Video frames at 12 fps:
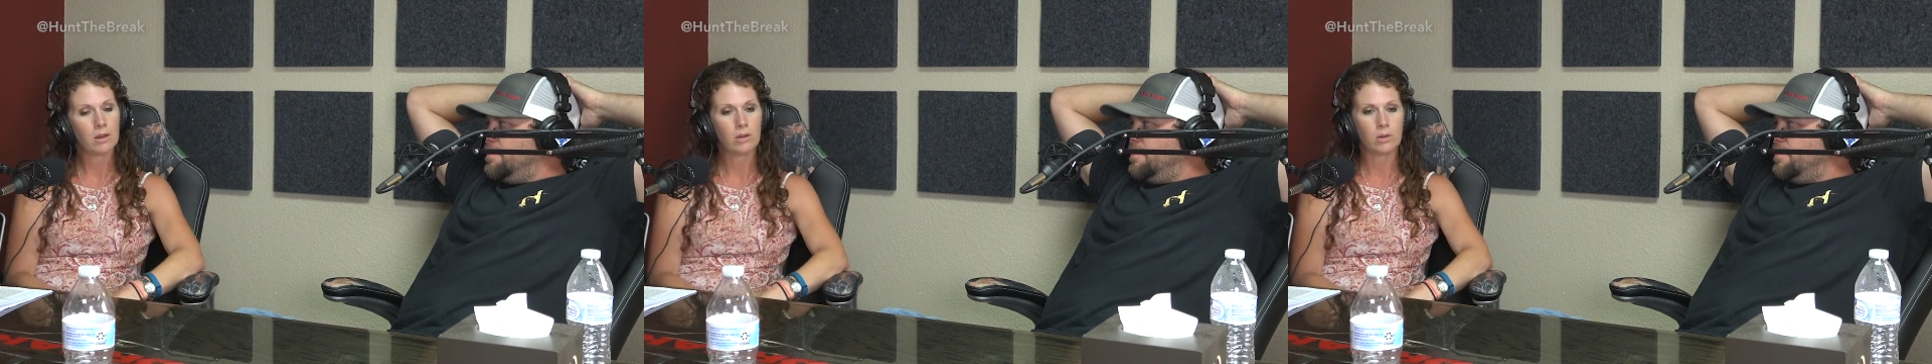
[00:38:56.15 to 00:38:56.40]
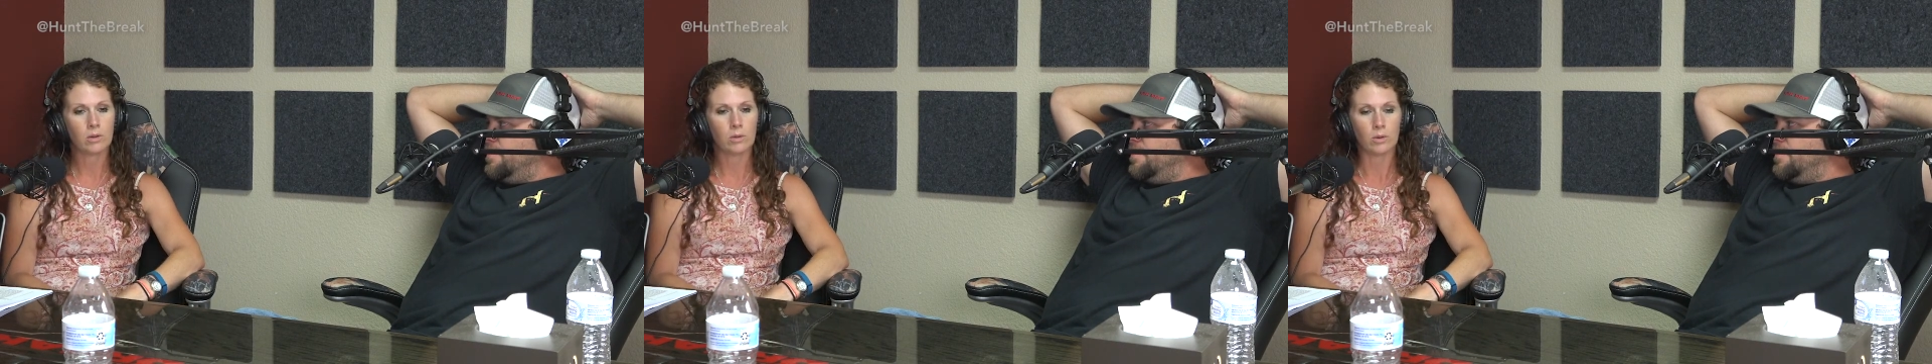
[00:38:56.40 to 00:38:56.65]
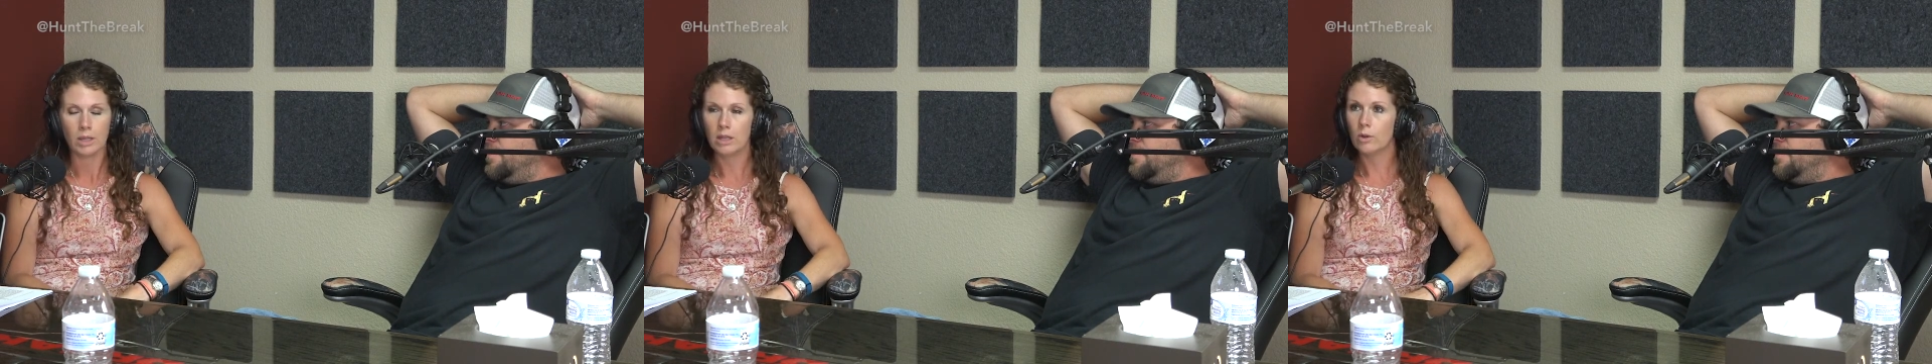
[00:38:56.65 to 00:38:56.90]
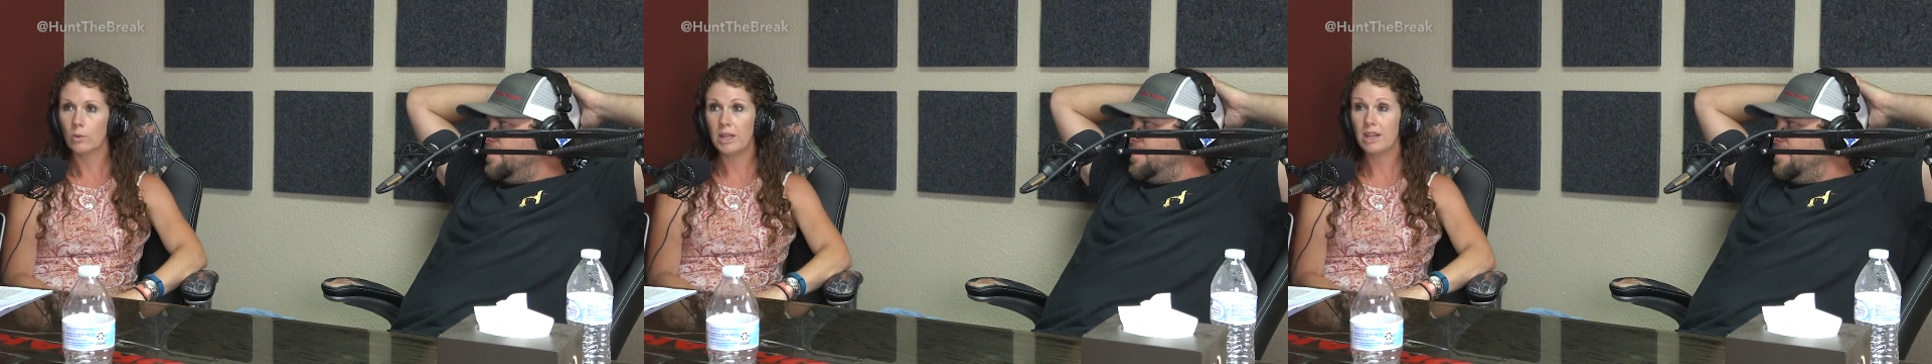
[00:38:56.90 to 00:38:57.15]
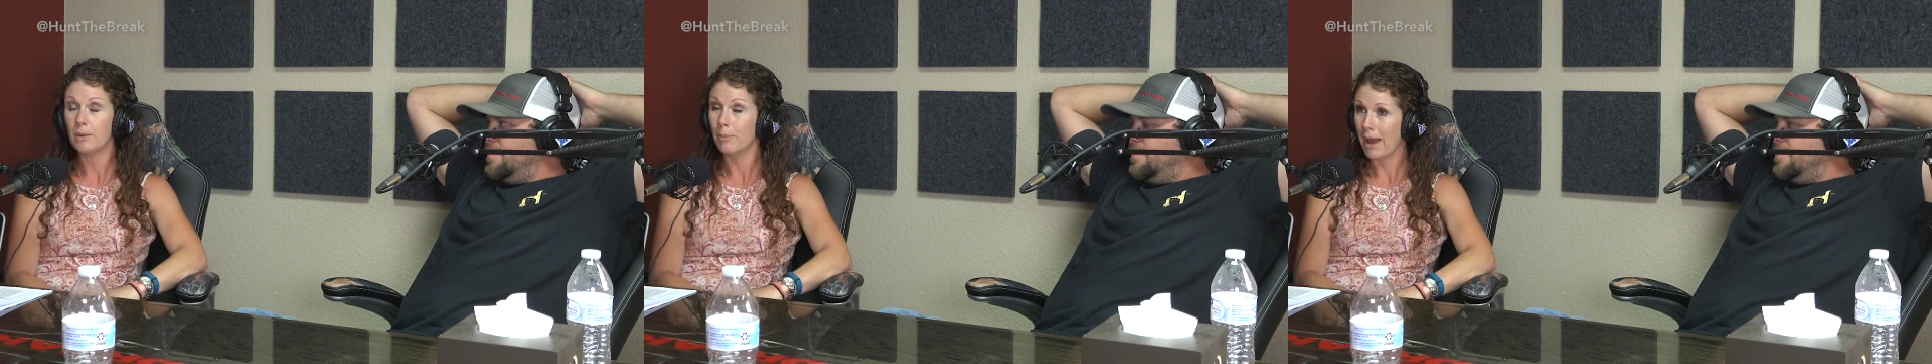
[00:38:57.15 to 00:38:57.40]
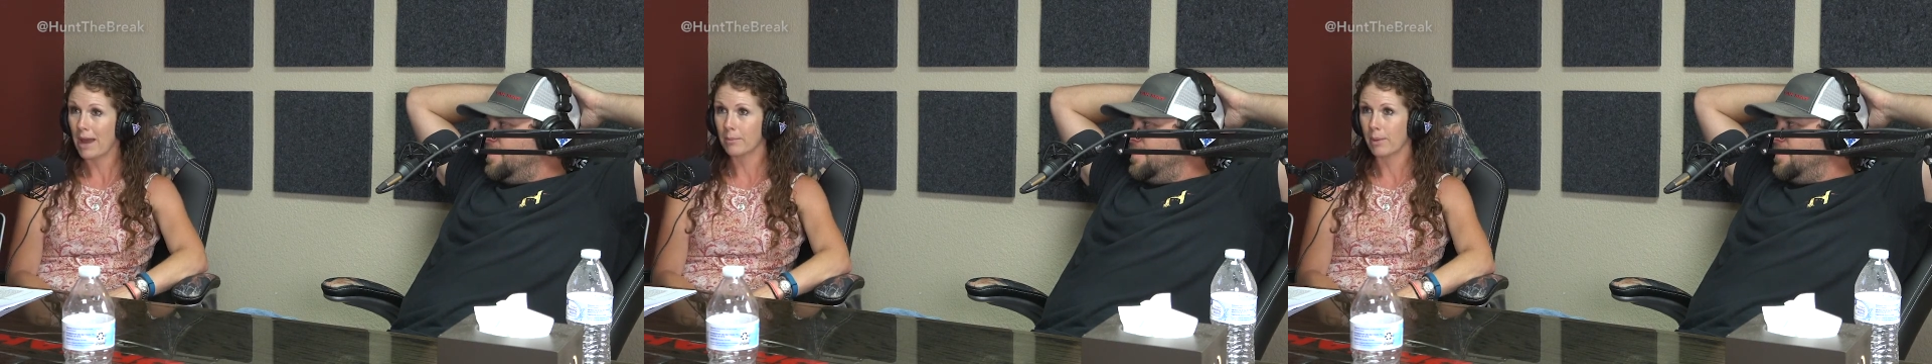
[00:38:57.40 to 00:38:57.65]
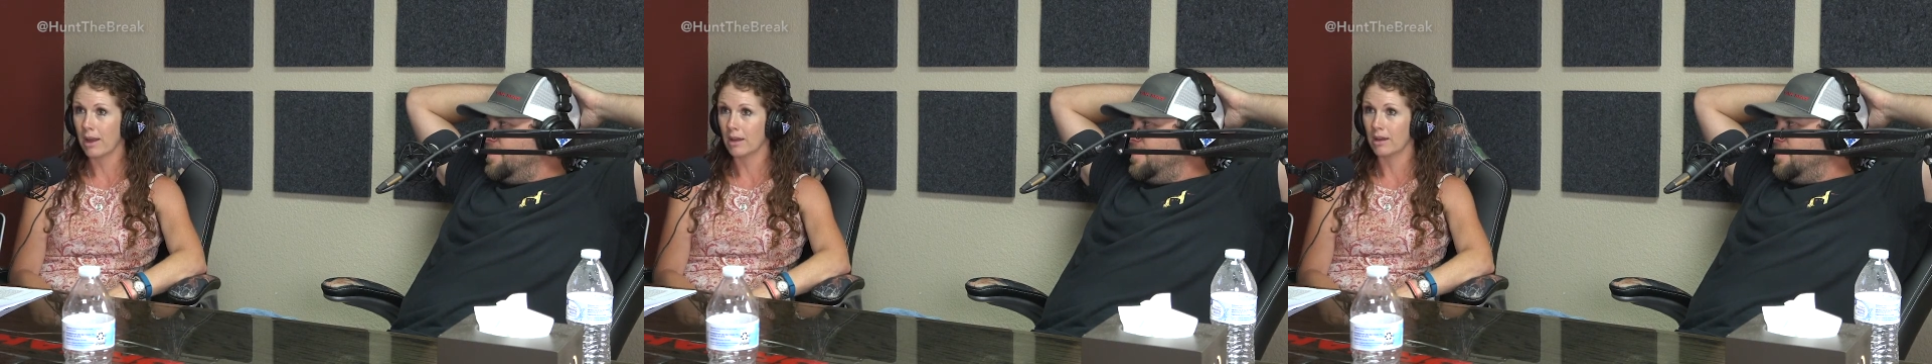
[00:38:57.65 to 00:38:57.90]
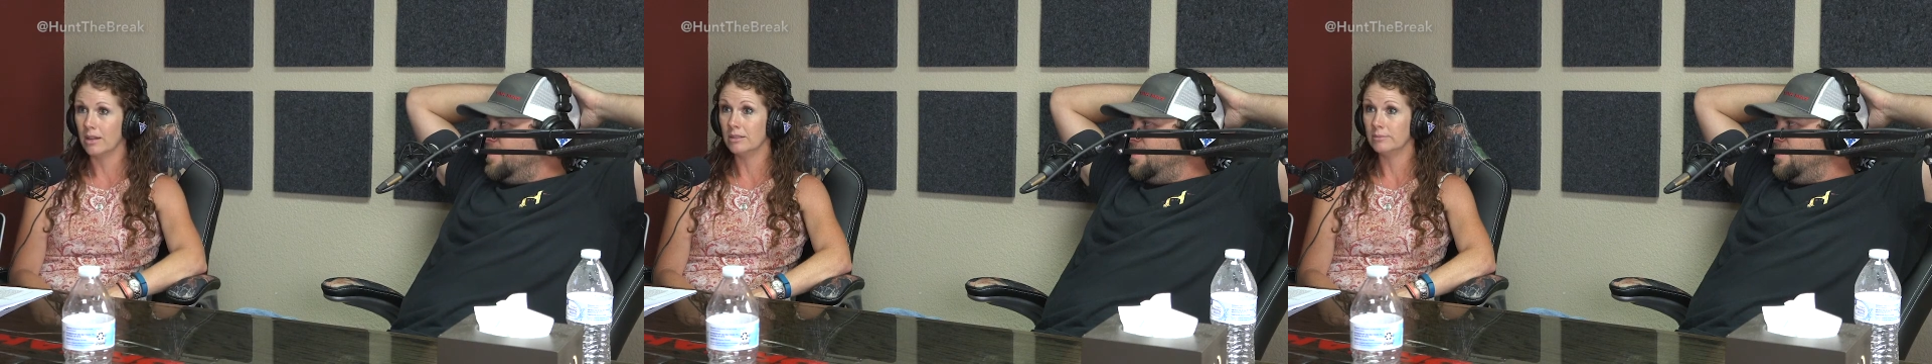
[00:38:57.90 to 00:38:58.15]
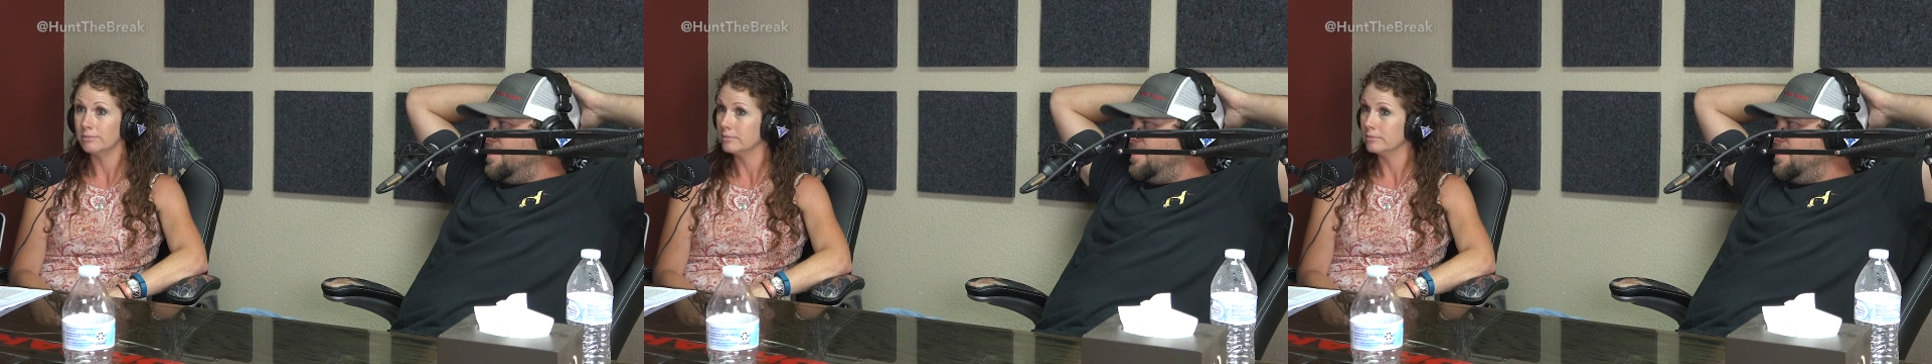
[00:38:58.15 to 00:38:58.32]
Oh, we did a backpack hunt.